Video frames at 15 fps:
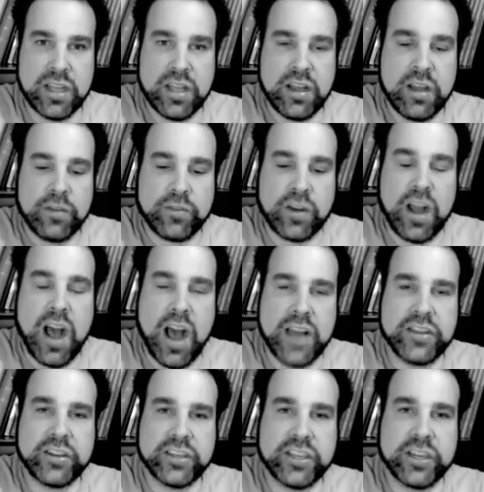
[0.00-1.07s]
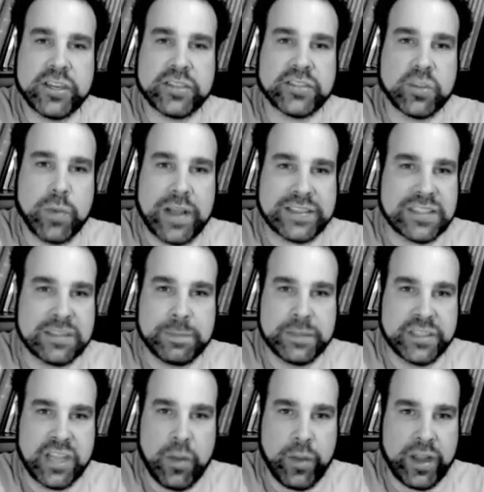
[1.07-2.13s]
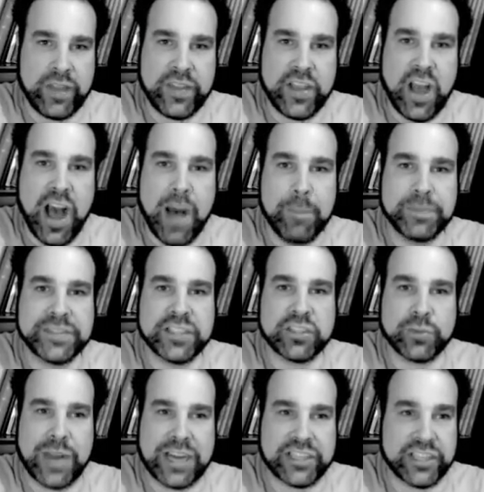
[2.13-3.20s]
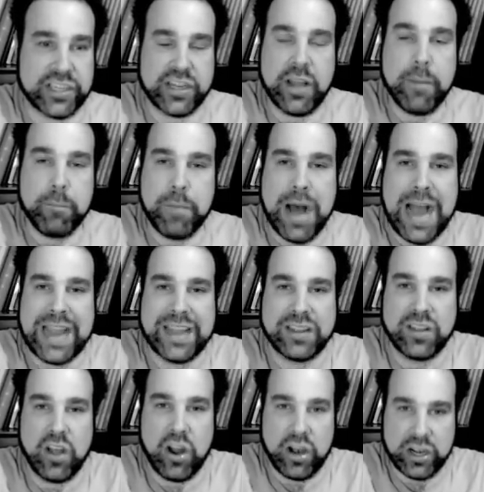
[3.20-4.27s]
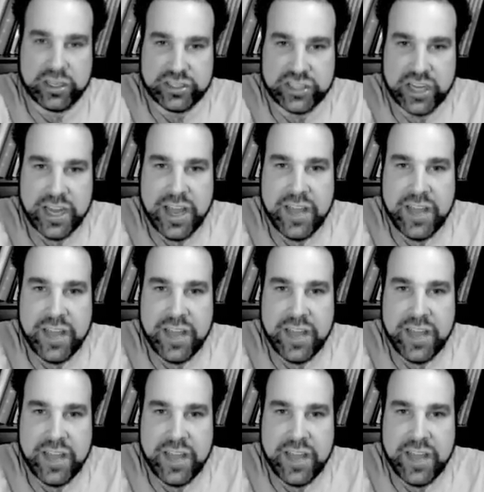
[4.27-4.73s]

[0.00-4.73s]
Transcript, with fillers: For hundred years, the West has been going in the opposite direction, by and large,